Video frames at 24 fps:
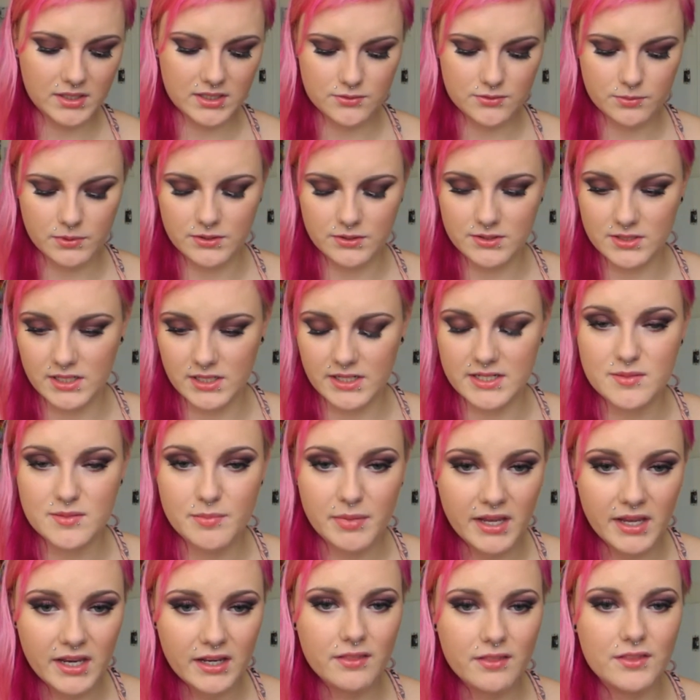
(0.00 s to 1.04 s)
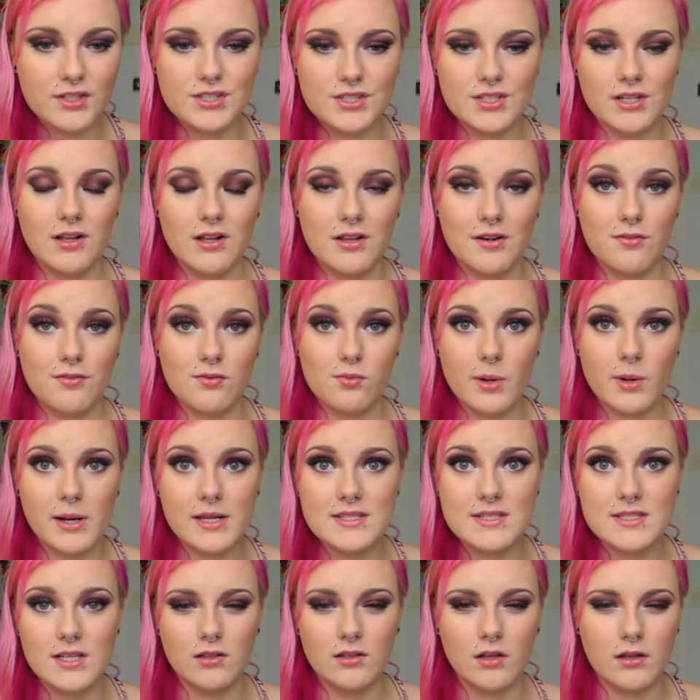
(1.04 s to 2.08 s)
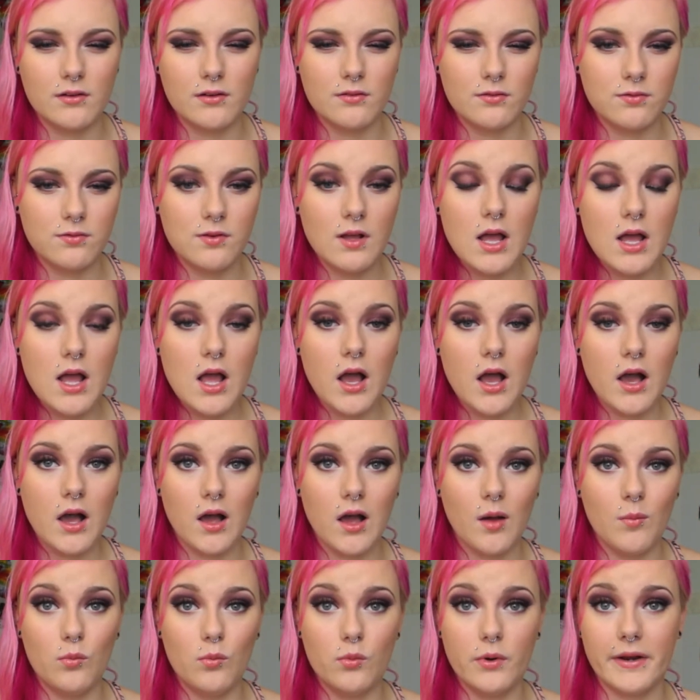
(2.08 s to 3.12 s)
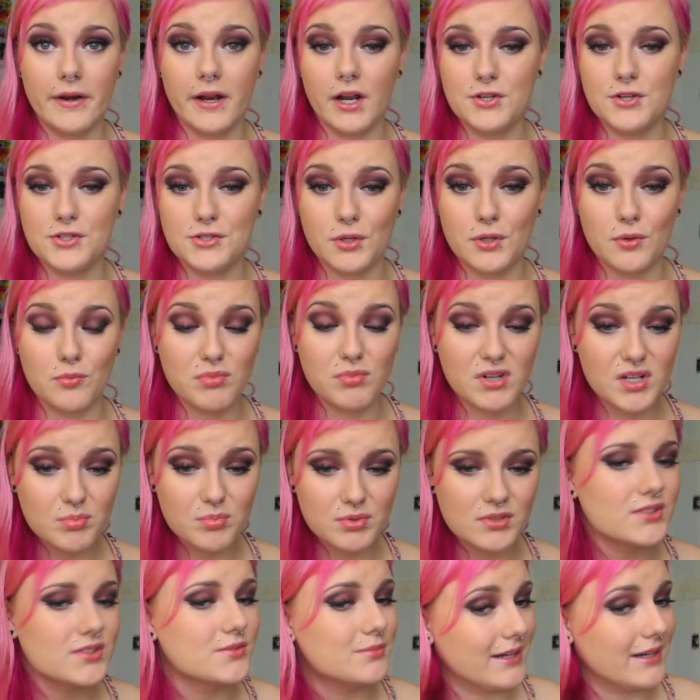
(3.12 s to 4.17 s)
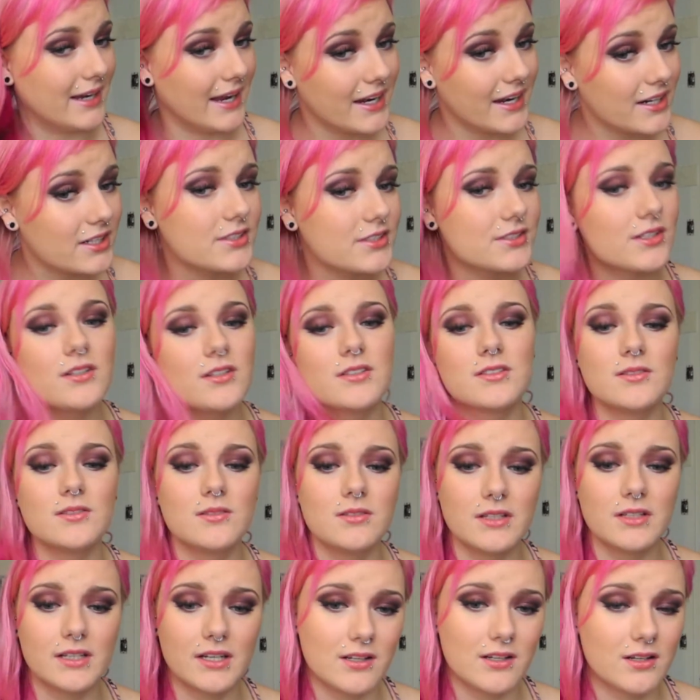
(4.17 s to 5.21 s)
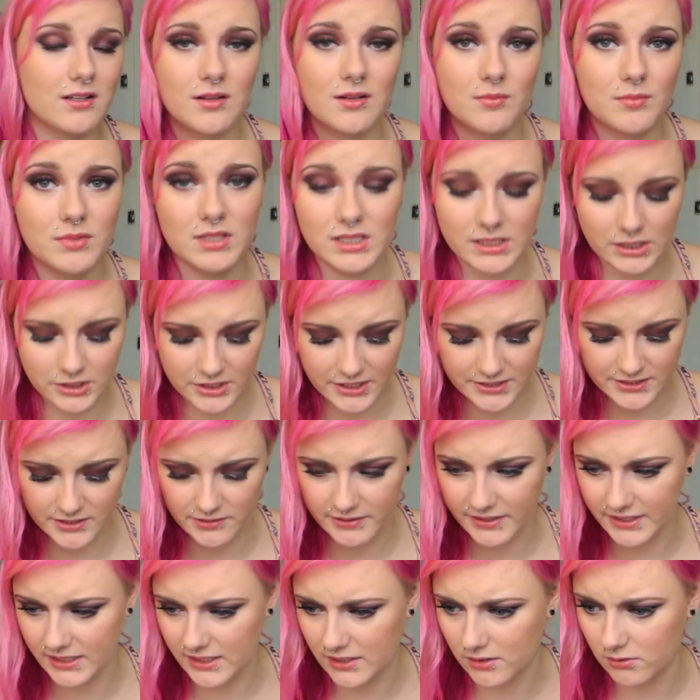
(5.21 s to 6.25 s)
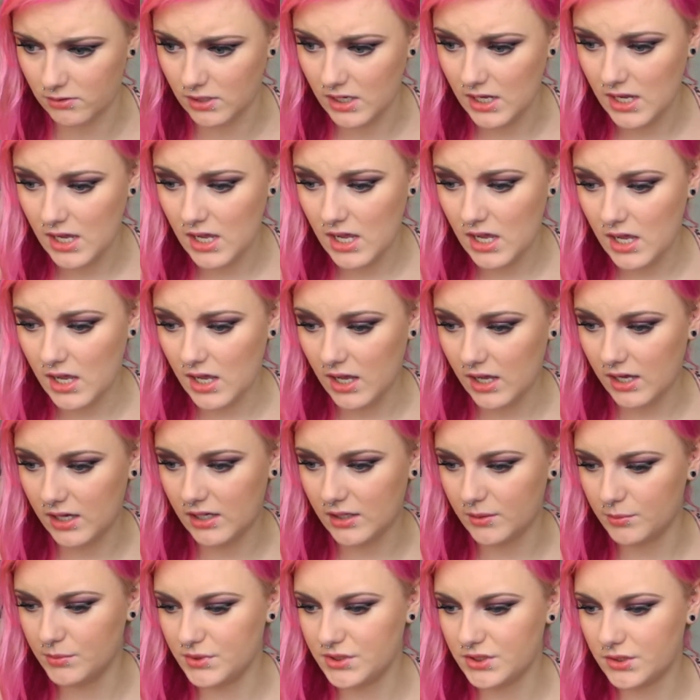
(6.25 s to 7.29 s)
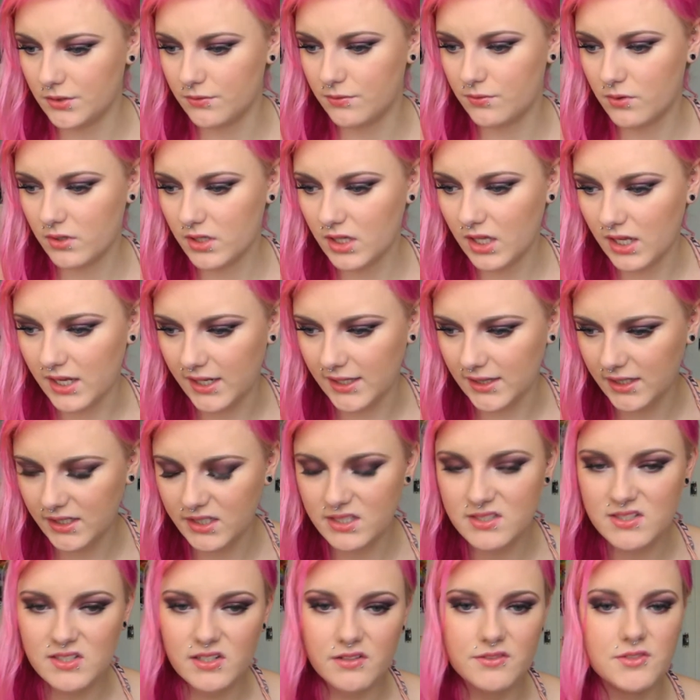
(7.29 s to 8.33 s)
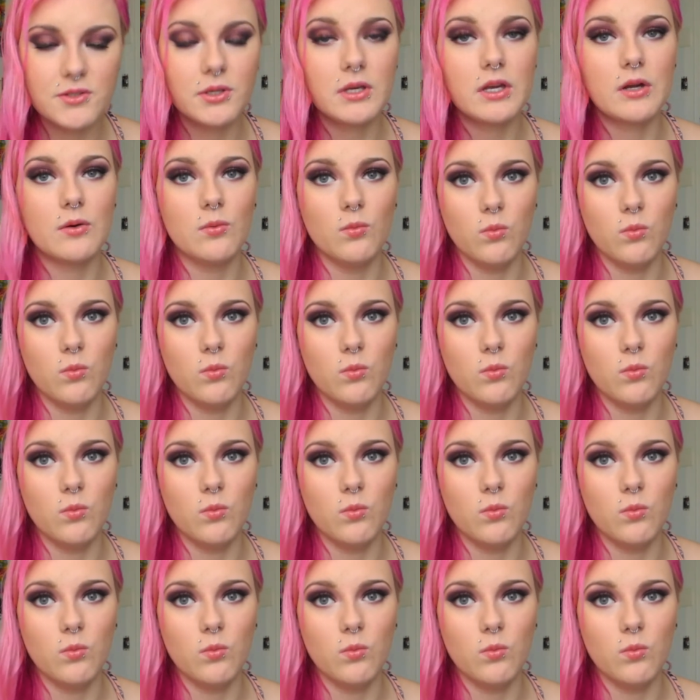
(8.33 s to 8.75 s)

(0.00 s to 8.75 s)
because we used a nice pink, there's a lot of reds, a lot of um, red undertone purples. My hair is also like completely crazy right now. Um, so for the highlight, instead of doing a